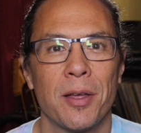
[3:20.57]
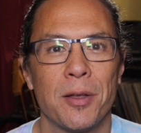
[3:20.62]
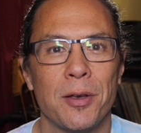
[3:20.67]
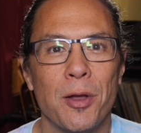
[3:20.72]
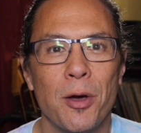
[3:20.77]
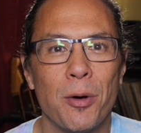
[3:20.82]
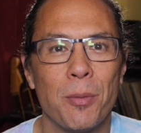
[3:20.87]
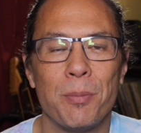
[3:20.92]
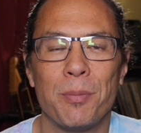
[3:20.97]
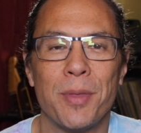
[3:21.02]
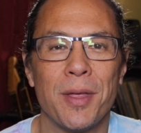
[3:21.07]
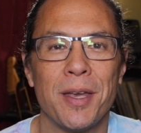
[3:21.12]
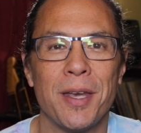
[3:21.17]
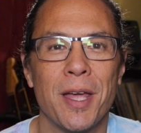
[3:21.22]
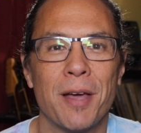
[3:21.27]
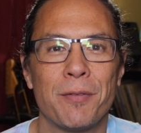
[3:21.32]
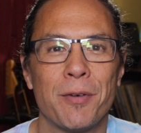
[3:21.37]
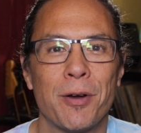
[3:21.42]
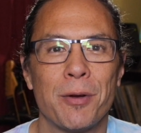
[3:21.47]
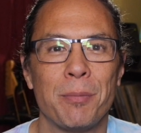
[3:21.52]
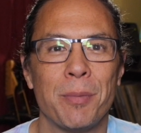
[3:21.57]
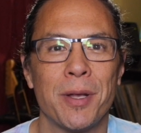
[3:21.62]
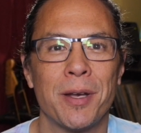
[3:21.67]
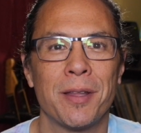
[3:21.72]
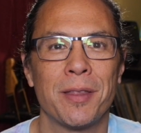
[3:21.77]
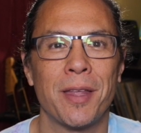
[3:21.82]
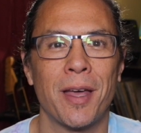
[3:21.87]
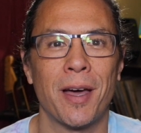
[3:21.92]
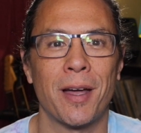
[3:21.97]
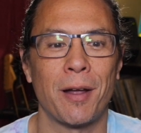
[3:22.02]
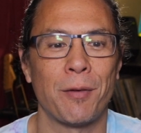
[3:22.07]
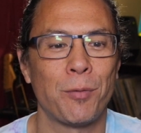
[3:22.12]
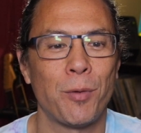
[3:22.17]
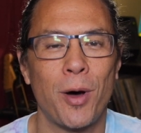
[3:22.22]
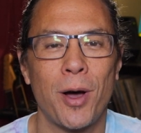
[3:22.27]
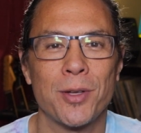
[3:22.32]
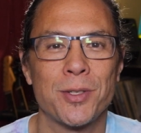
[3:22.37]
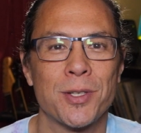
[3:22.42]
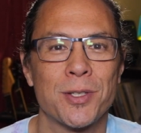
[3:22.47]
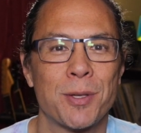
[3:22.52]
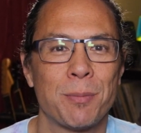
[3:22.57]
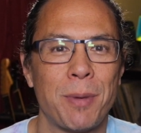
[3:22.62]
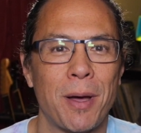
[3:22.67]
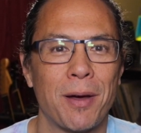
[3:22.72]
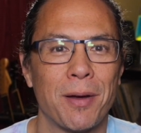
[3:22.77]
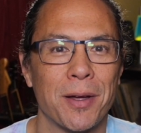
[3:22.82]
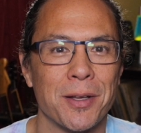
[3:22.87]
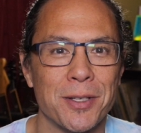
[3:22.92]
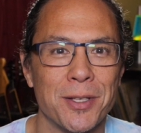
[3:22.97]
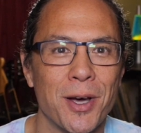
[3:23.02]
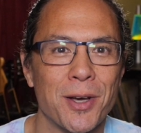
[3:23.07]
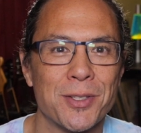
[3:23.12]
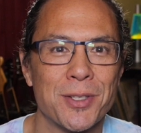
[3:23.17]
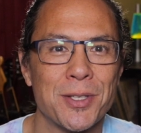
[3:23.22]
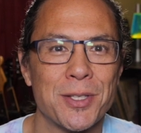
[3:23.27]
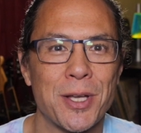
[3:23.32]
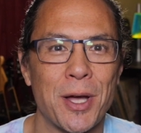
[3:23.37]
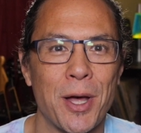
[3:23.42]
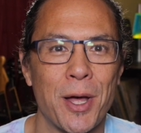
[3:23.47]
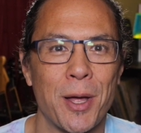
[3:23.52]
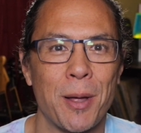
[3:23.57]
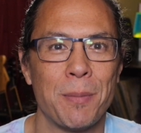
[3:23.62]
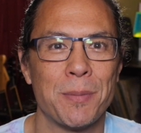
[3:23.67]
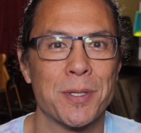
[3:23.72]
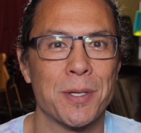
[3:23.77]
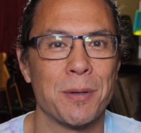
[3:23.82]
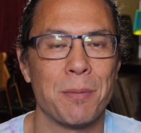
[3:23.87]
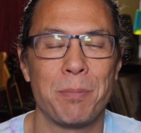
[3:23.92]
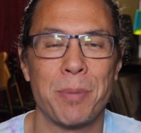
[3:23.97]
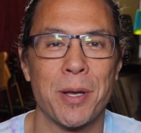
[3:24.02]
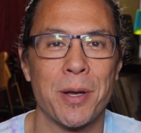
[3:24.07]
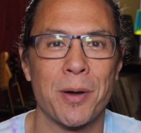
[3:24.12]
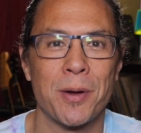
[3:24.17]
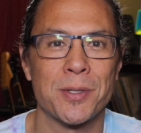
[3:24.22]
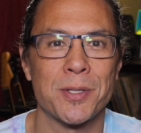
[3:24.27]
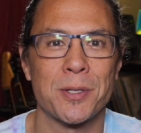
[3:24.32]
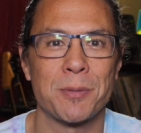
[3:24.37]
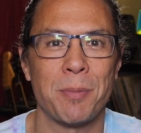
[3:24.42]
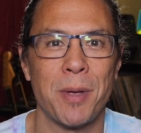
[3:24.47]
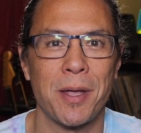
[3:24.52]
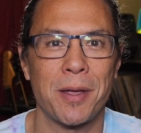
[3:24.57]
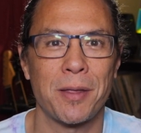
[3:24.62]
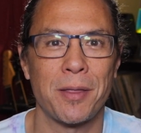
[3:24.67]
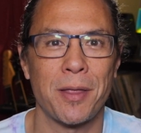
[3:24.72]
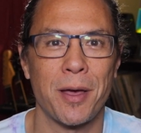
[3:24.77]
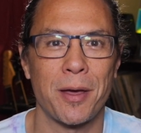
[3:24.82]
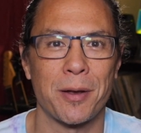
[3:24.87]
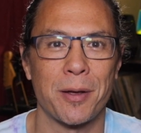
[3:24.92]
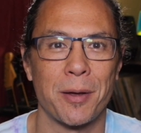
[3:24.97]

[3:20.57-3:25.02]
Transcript: Nope, they never admitted that. I've watched this about a dozen times and Piers is making that